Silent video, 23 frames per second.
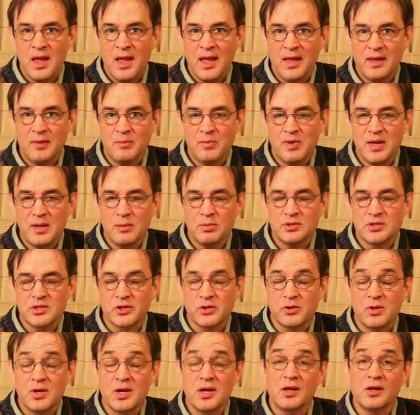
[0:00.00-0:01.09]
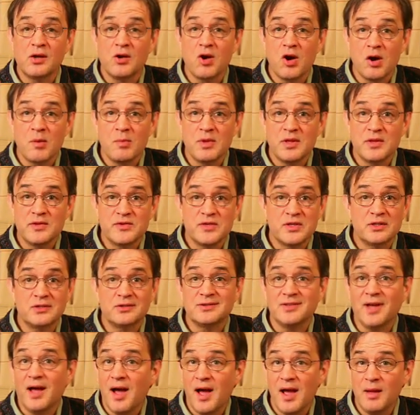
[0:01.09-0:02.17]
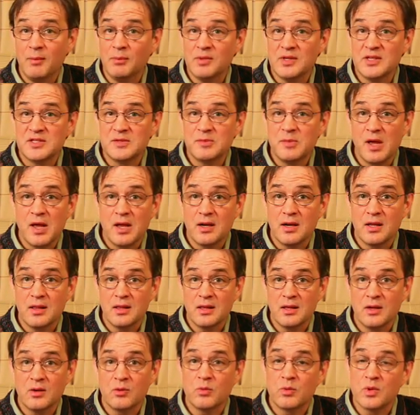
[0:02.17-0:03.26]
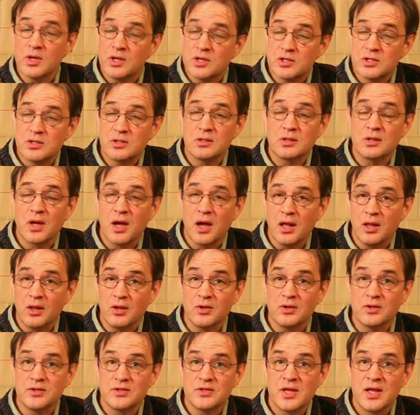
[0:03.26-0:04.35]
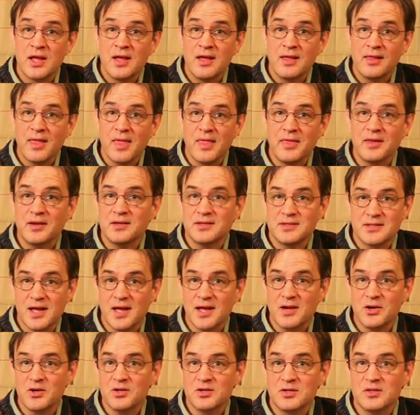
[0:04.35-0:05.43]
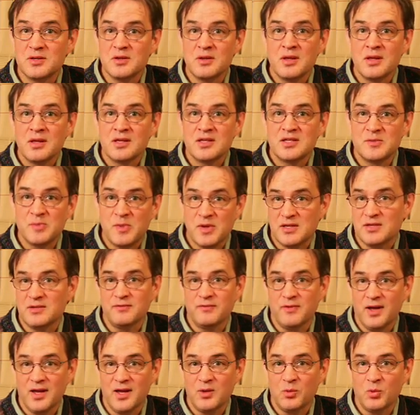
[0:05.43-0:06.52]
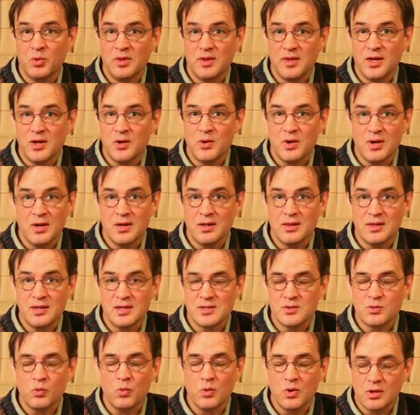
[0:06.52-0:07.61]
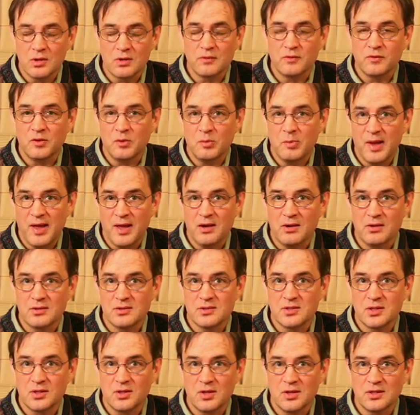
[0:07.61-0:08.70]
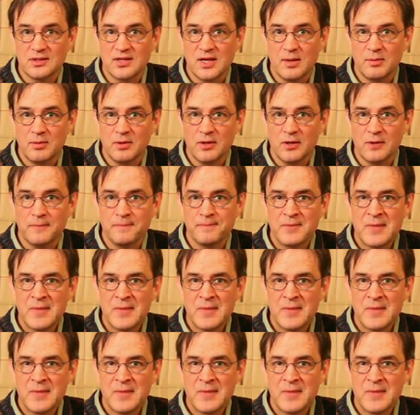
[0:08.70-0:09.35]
and be able to create garments that are timeless, made in the original colors that the designers specified when they created these wonderful patterns a long time ago.